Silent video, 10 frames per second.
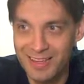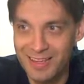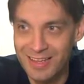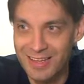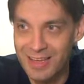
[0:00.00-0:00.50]

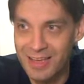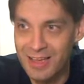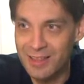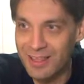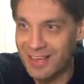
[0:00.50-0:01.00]

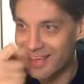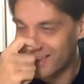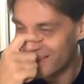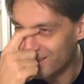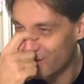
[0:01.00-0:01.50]
What?
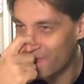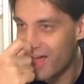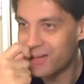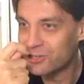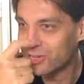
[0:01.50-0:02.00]
You know, Why
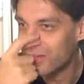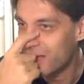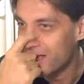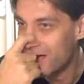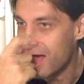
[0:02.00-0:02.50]
I've would actually, you
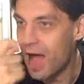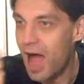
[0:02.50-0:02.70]
think that?